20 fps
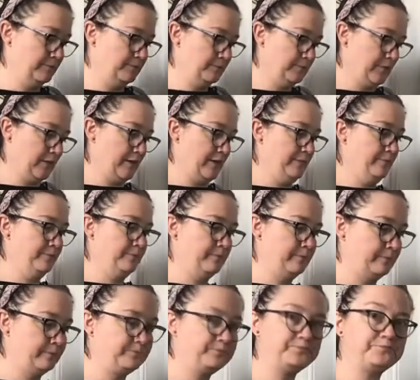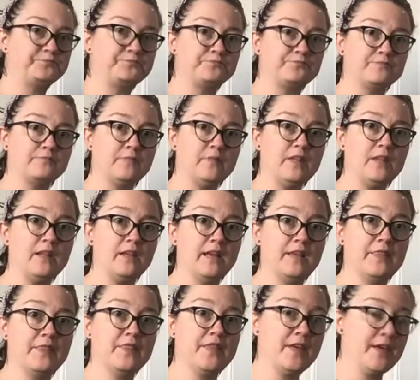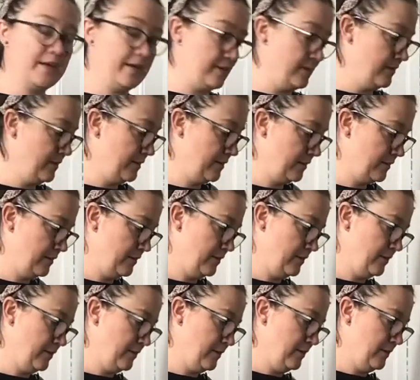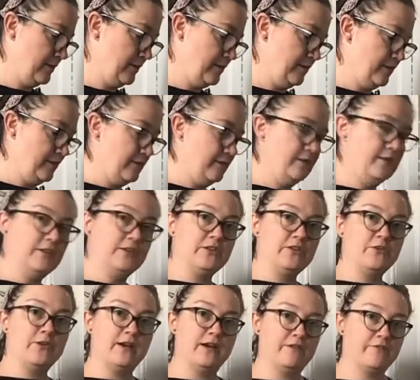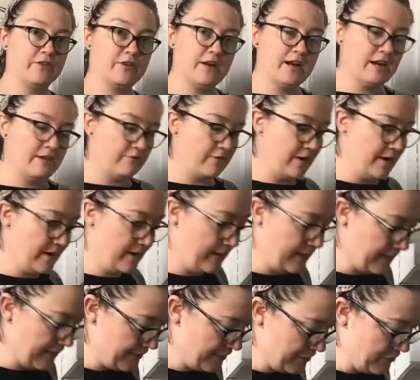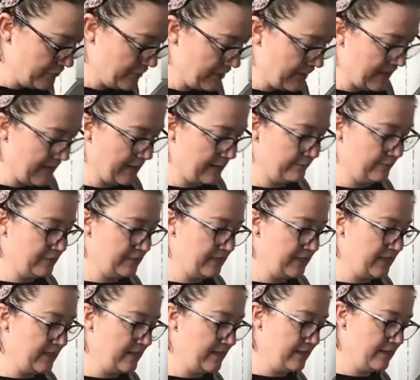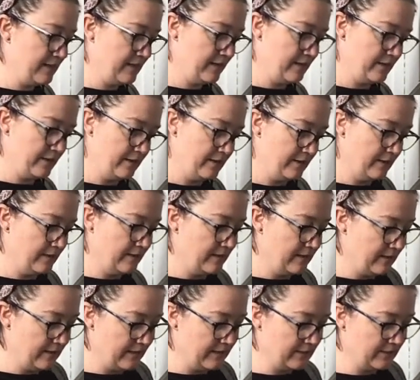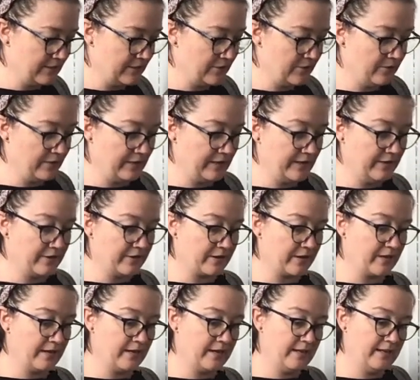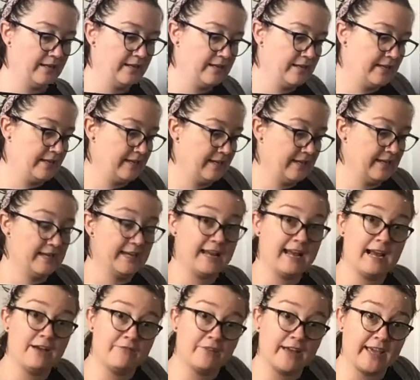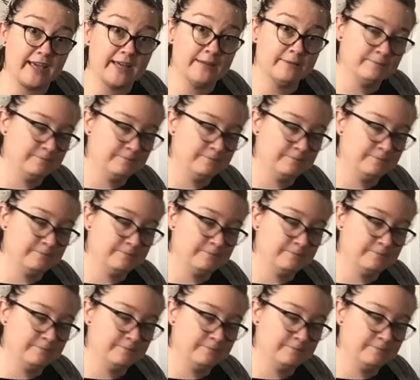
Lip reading: Okay, and then you have your half, right? And then you can kind of see, and so you can either cut it in half again,